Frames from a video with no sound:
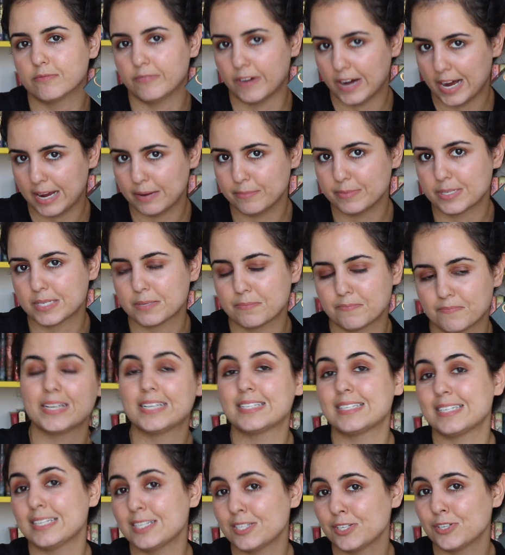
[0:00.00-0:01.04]
vibes.
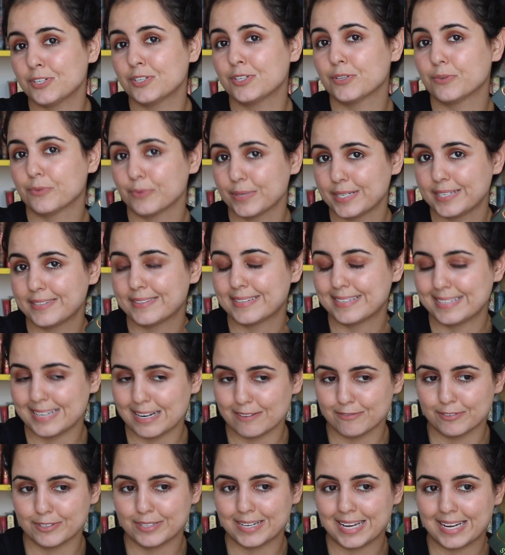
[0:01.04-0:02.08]
It's easier to read than
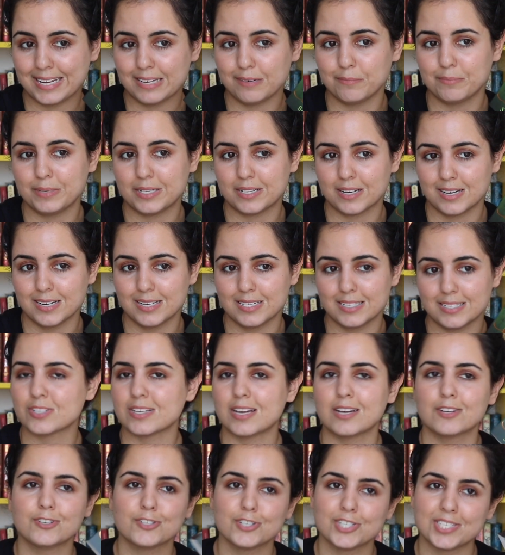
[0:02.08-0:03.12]
Nevernight because
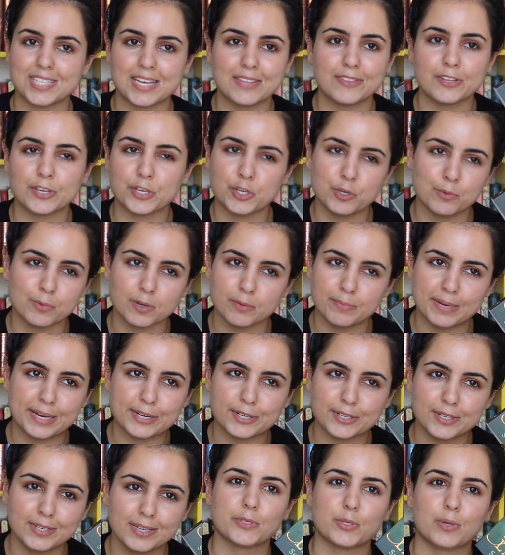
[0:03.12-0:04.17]
I understand the humor
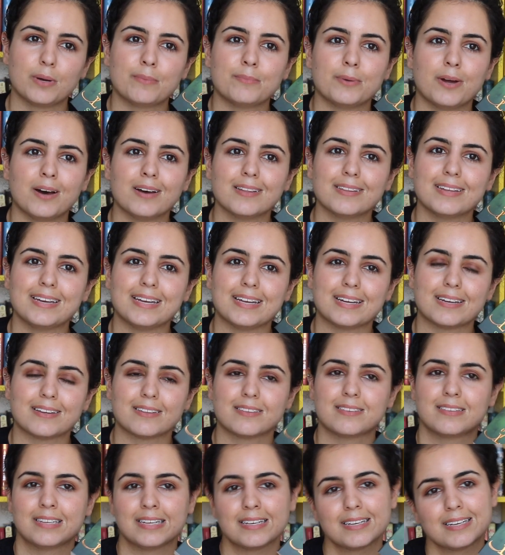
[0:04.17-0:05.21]
better, so I'm not like
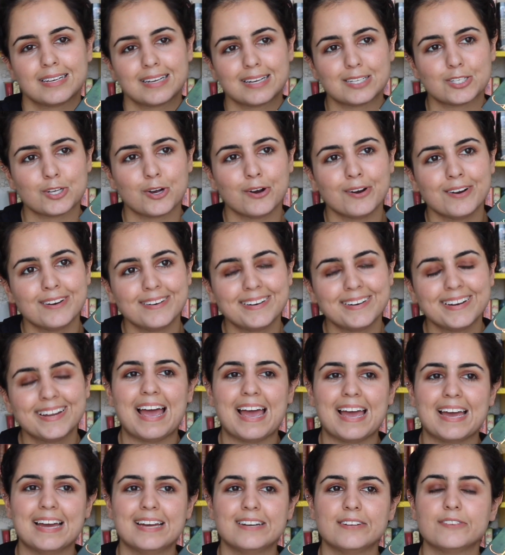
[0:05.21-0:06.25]
thinking as hard,
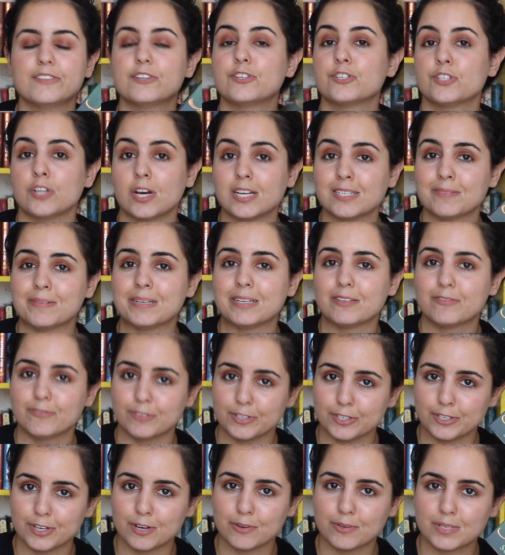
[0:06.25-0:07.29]
and there's not as many
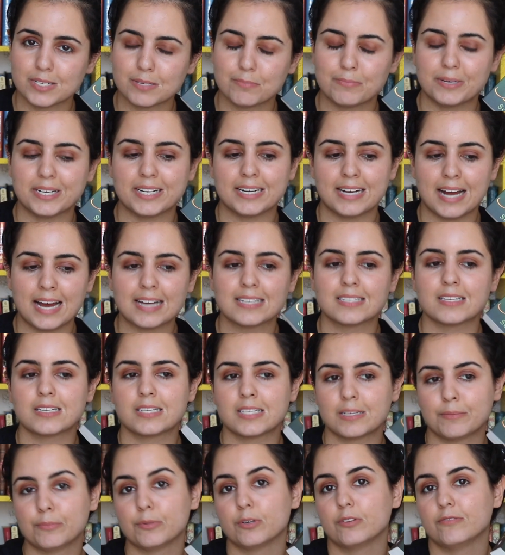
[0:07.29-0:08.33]
footnotes, but it has a
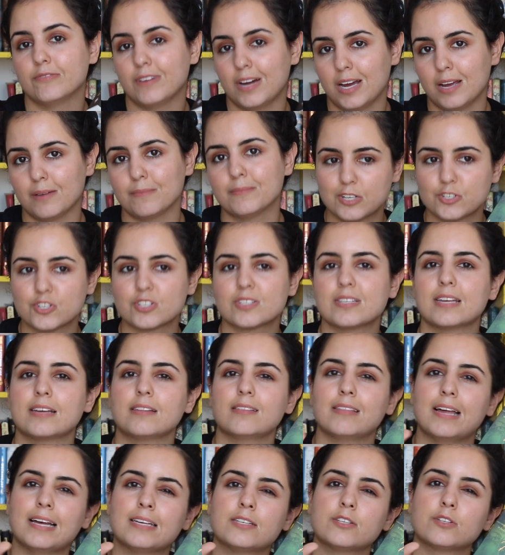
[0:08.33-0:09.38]
similar vibe. Just like
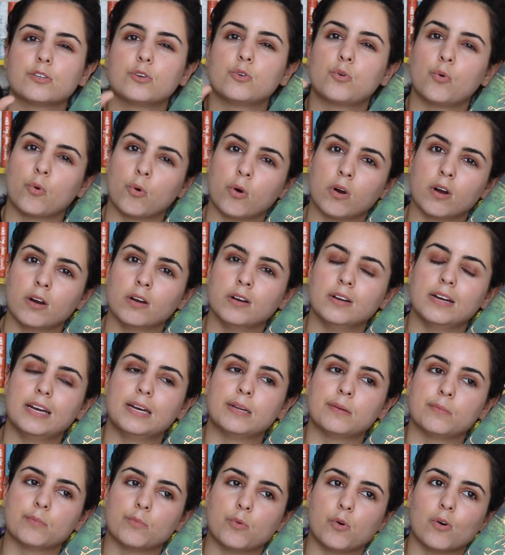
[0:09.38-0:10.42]
less gore
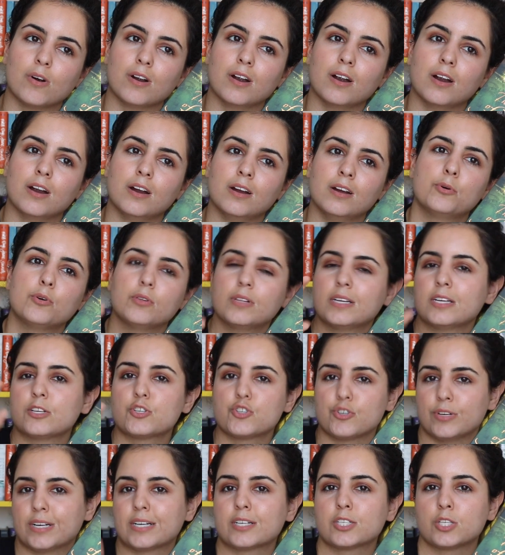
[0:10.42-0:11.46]
and more pulling
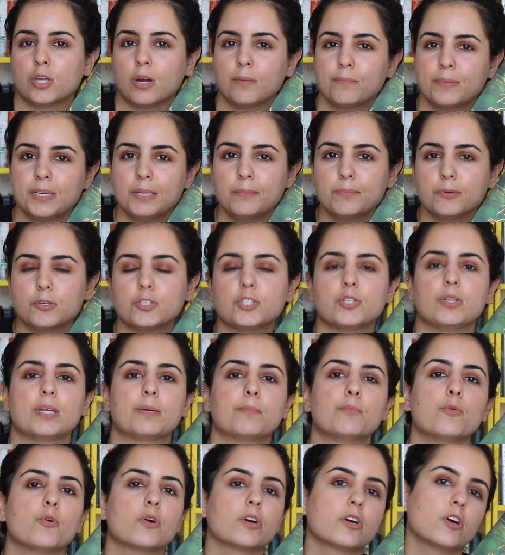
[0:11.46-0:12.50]
tricks on people, so like
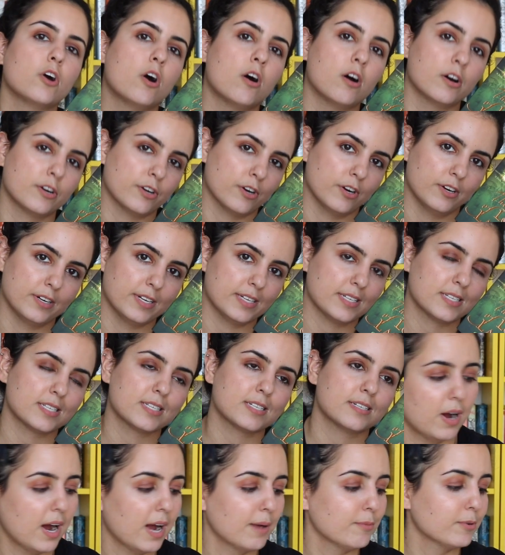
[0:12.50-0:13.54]
more con artist.
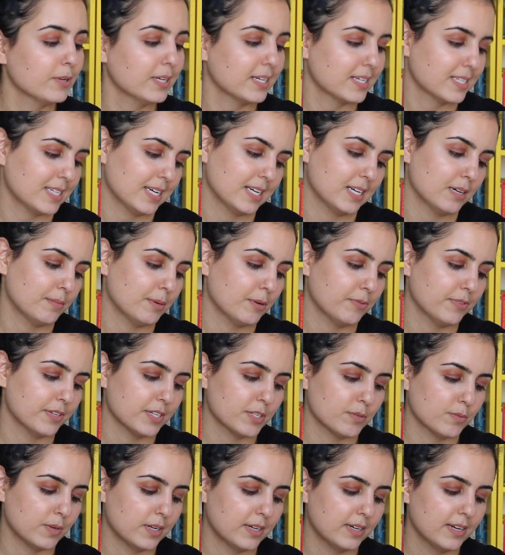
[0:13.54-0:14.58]
I'm really excited about
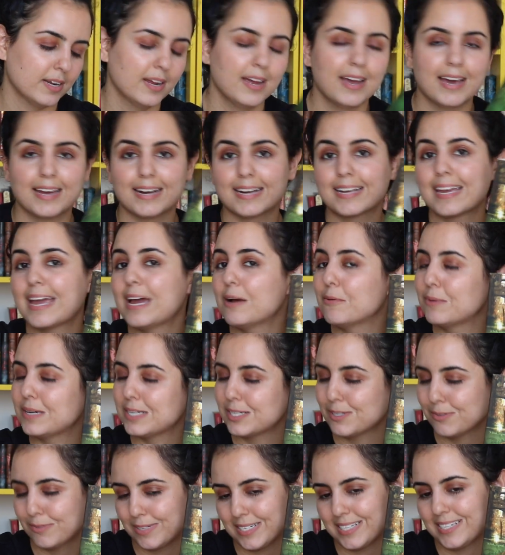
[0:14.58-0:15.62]
this one, and I can't wait
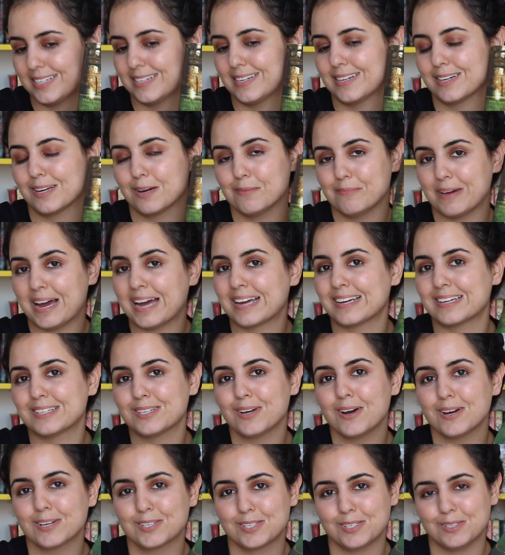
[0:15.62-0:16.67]
to read it and come back and
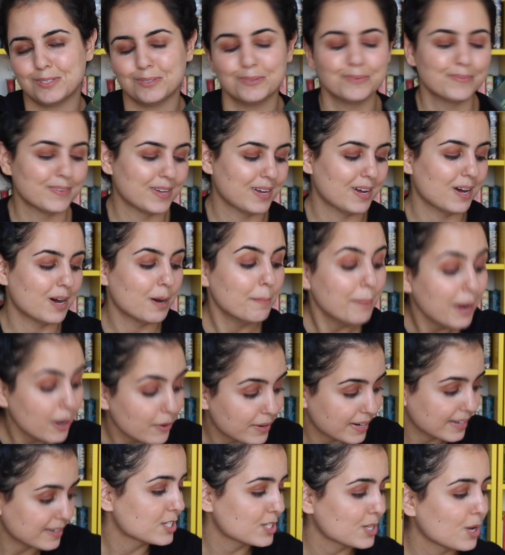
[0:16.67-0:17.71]
talk to you about
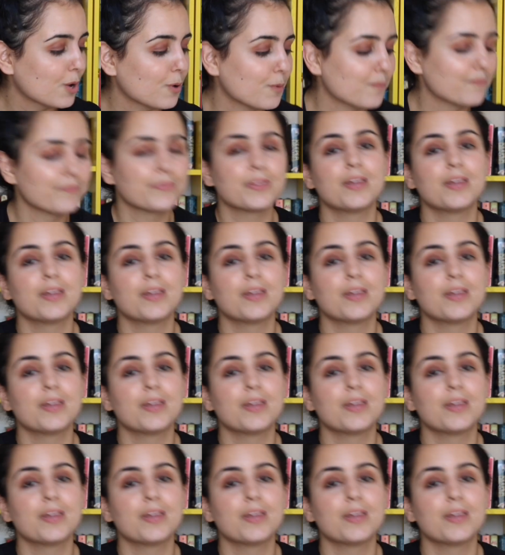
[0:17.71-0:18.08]
it. So